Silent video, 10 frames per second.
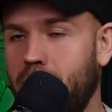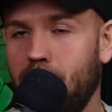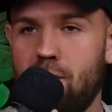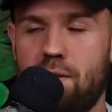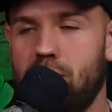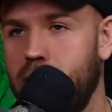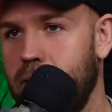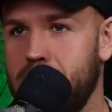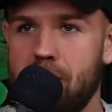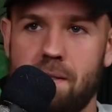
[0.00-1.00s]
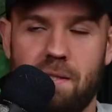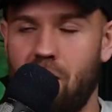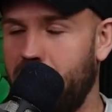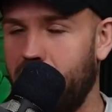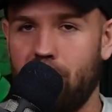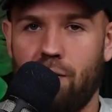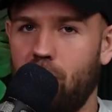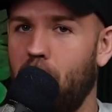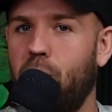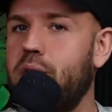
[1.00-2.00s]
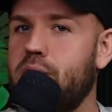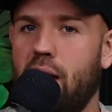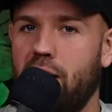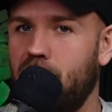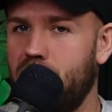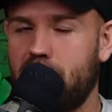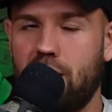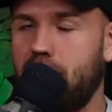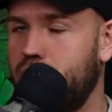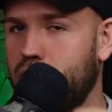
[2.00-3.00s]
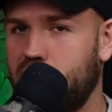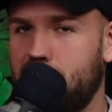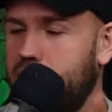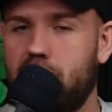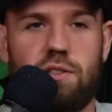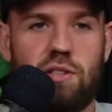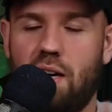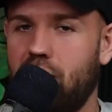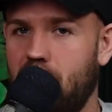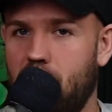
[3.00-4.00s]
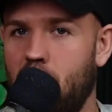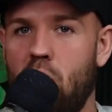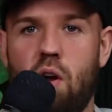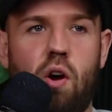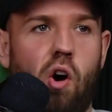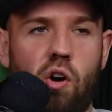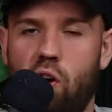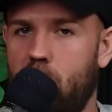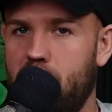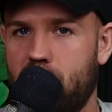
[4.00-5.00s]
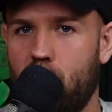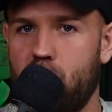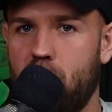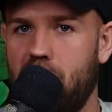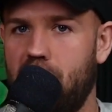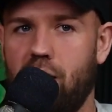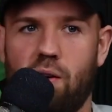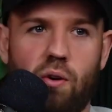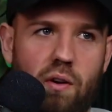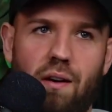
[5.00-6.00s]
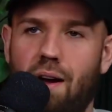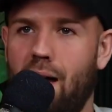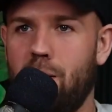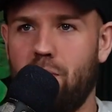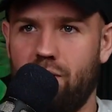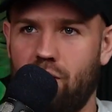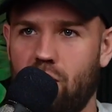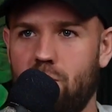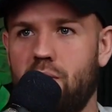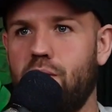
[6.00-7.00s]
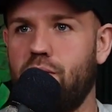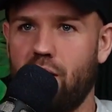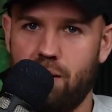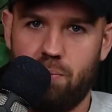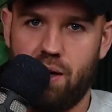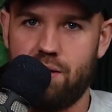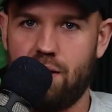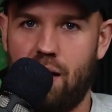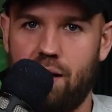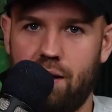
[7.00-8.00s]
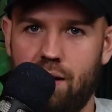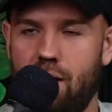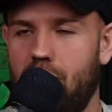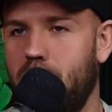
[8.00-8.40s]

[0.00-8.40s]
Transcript: good, not giving a fuck what Prince Harry looks like, just sticking him on all my social media going, I performed in front of Prince Harry,